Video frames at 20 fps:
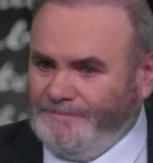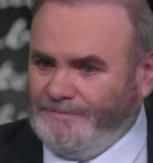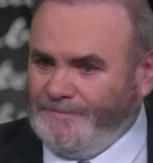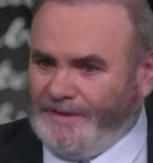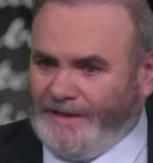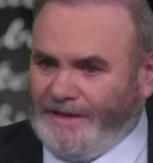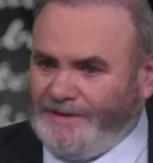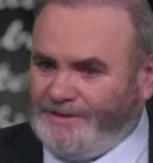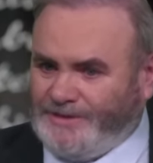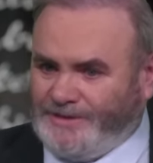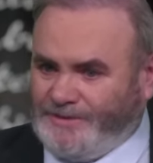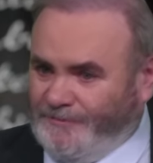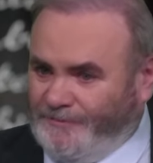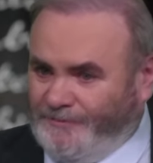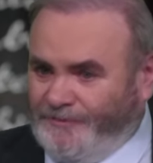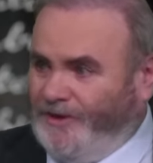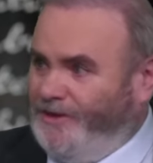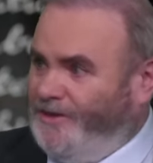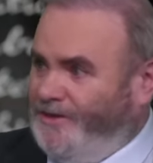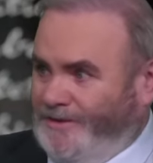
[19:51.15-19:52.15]
that's a
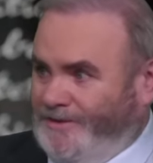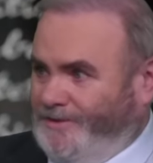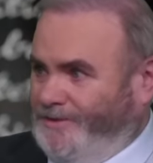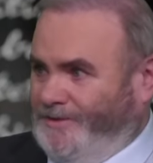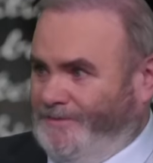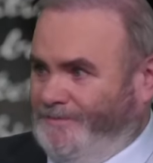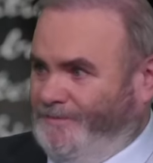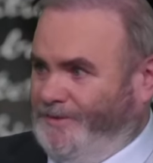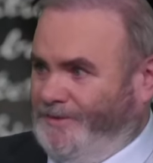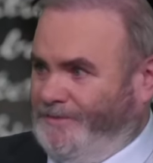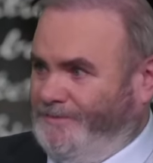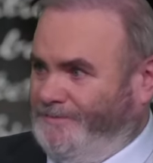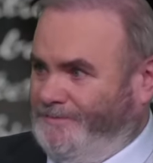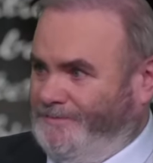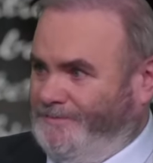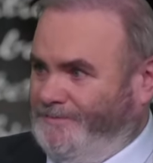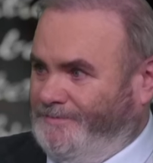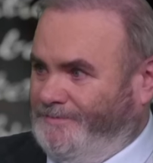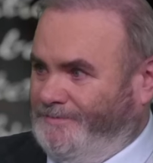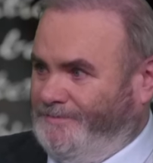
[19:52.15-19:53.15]
finite number.
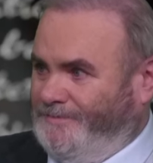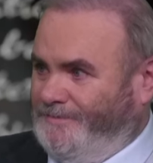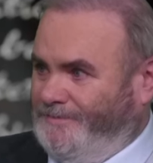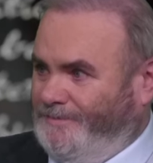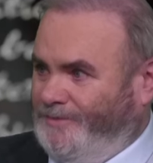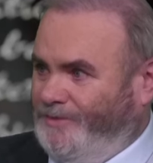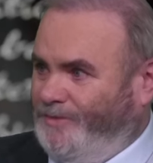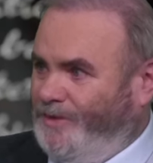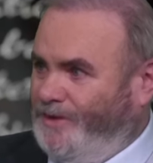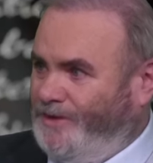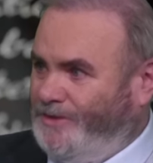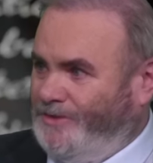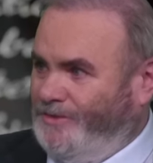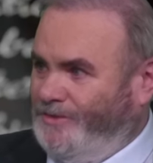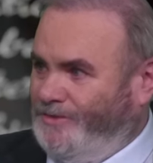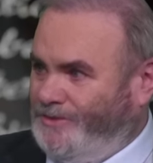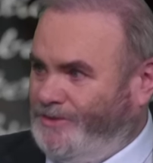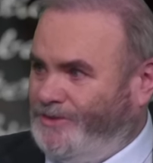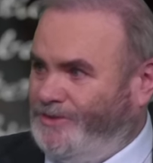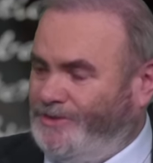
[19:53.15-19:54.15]
But we're
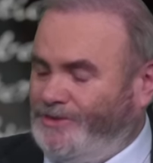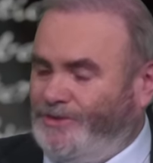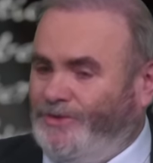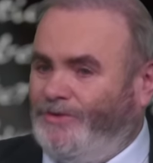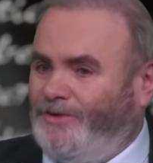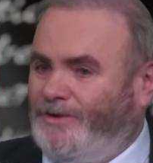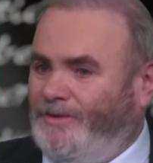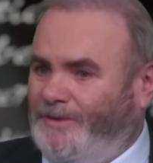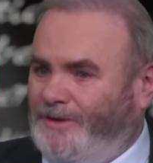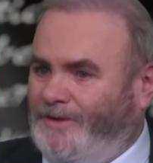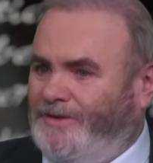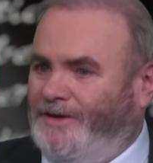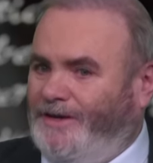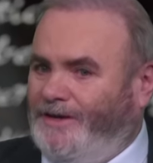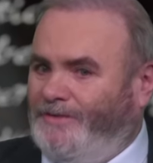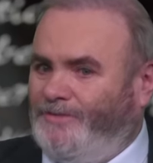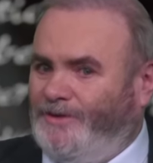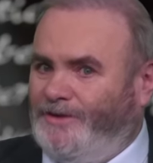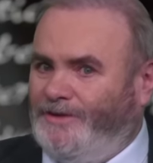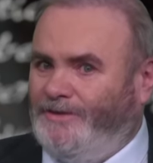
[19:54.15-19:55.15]
not just talking about
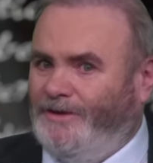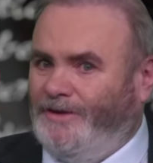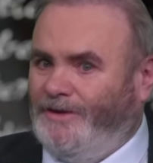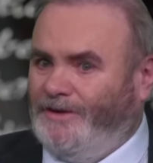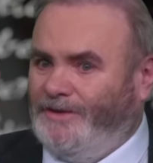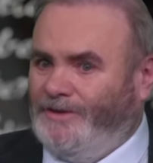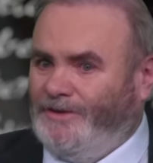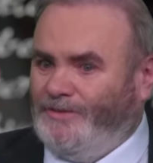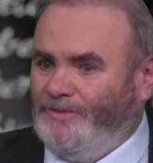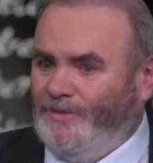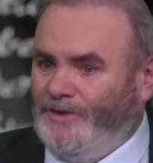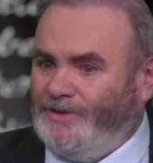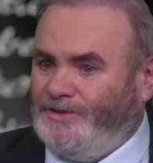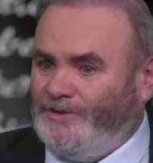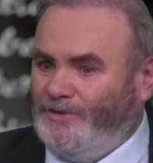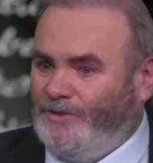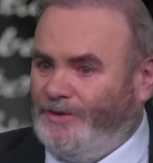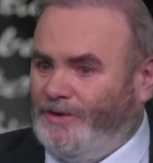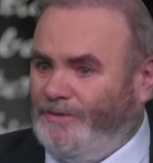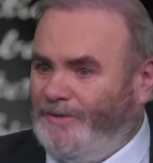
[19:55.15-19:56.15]
that, we're, we're
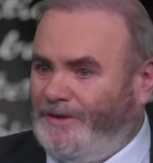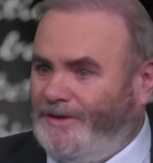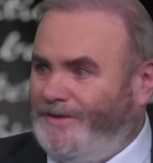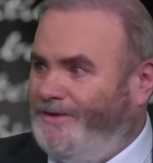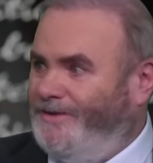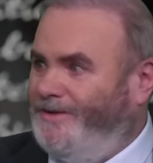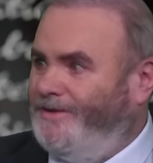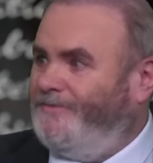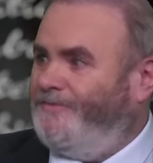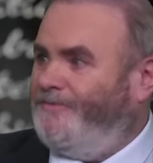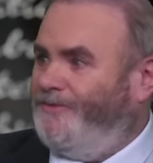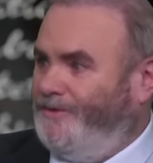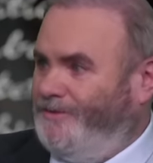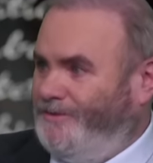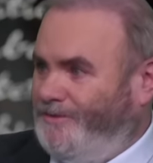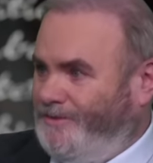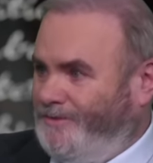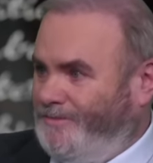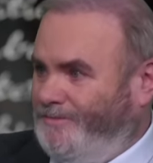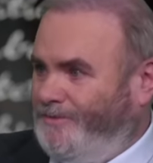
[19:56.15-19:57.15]
talking about an
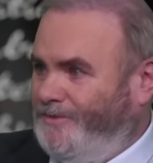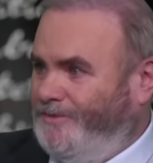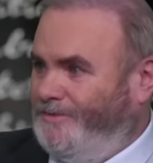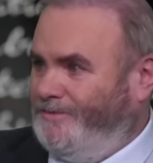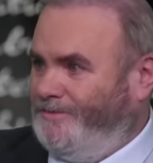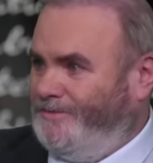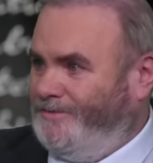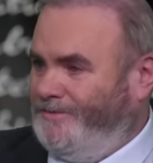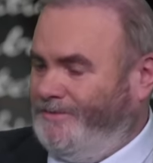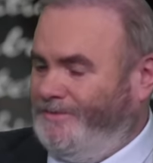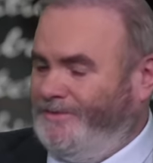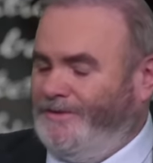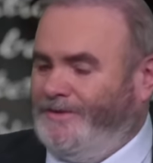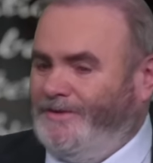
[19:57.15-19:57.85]
infinite number, yeah. yes.